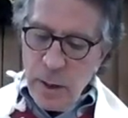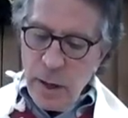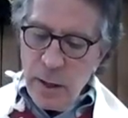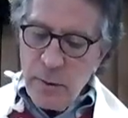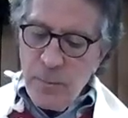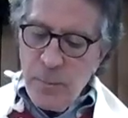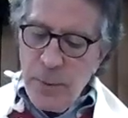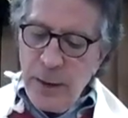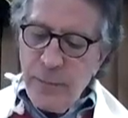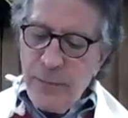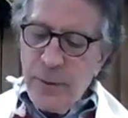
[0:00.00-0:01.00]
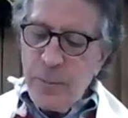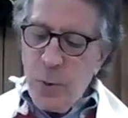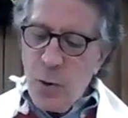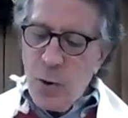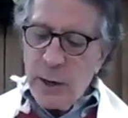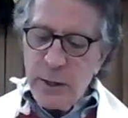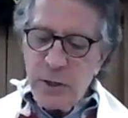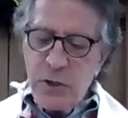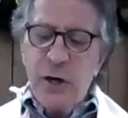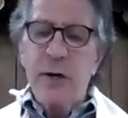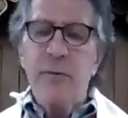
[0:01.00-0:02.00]
and beef and pork and
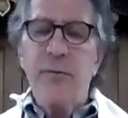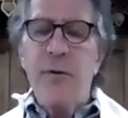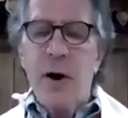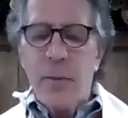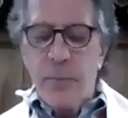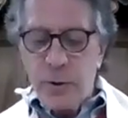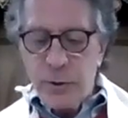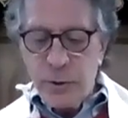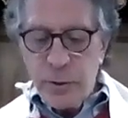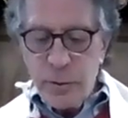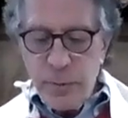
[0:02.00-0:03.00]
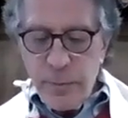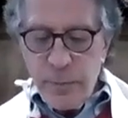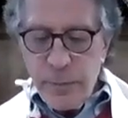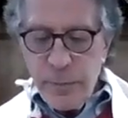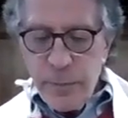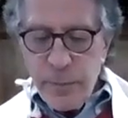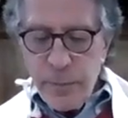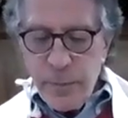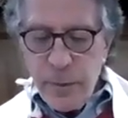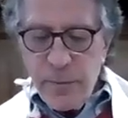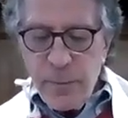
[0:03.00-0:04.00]
chicken farmers
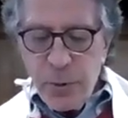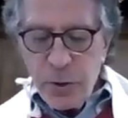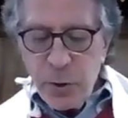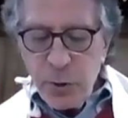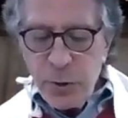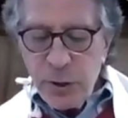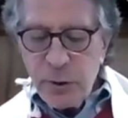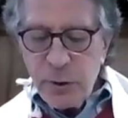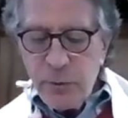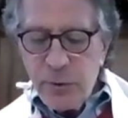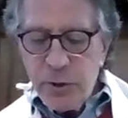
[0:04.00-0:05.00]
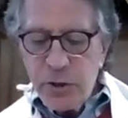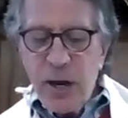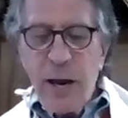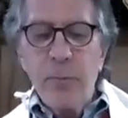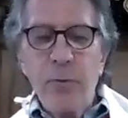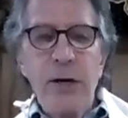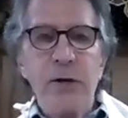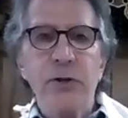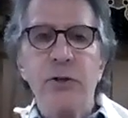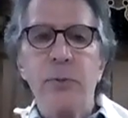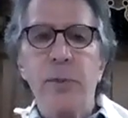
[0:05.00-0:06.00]
and producers for the same
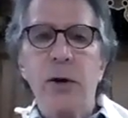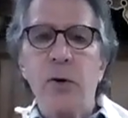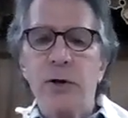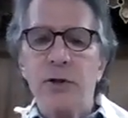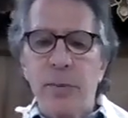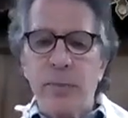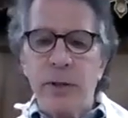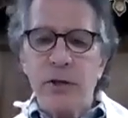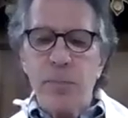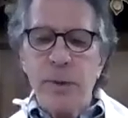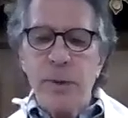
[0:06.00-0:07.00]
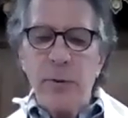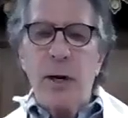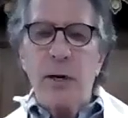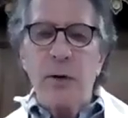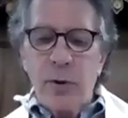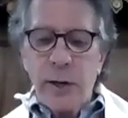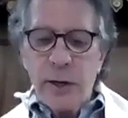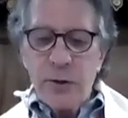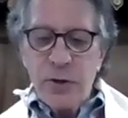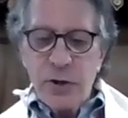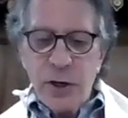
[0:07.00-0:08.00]
reasons, because some of these meat rendering
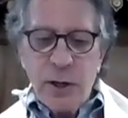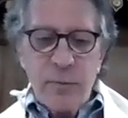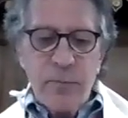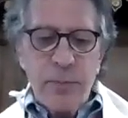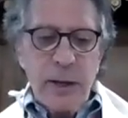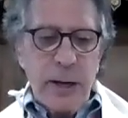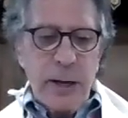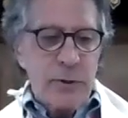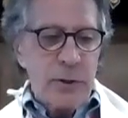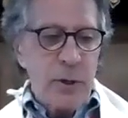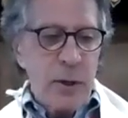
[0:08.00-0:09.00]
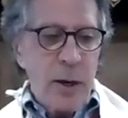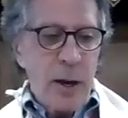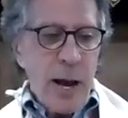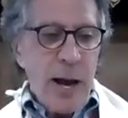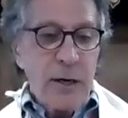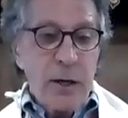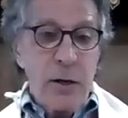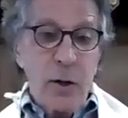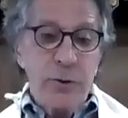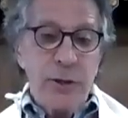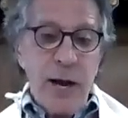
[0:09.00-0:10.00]
and chicken plants had to
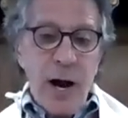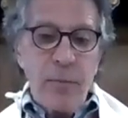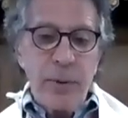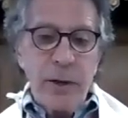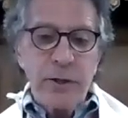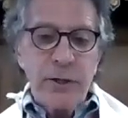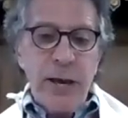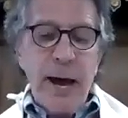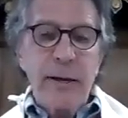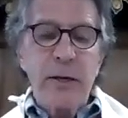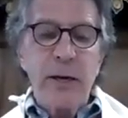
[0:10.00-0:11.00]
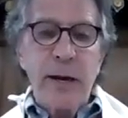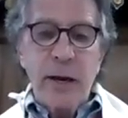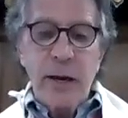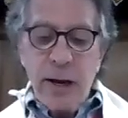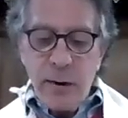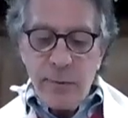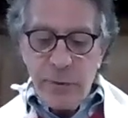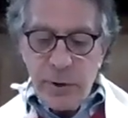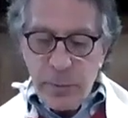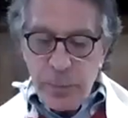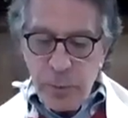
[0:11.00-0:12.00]
close down because they hadn't taken care of
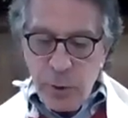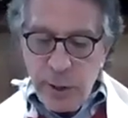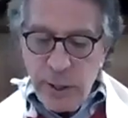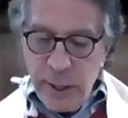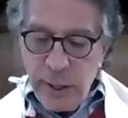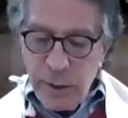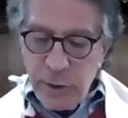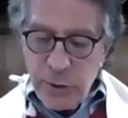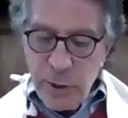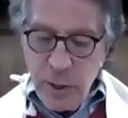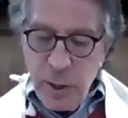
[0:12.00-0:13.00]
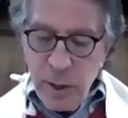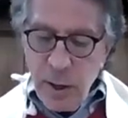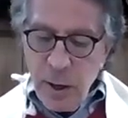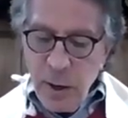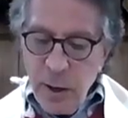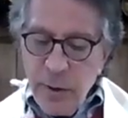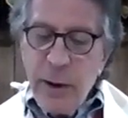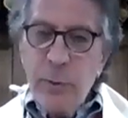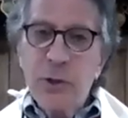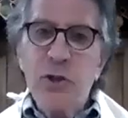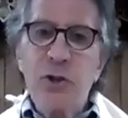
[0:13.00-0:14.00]
their employees. They
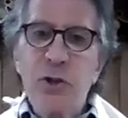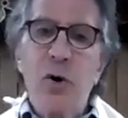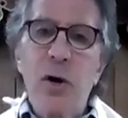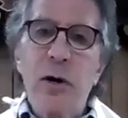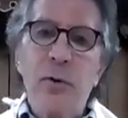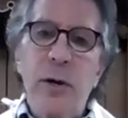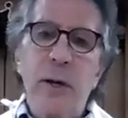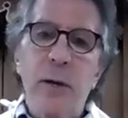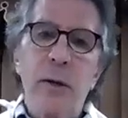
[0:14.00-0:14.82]
were slaughtering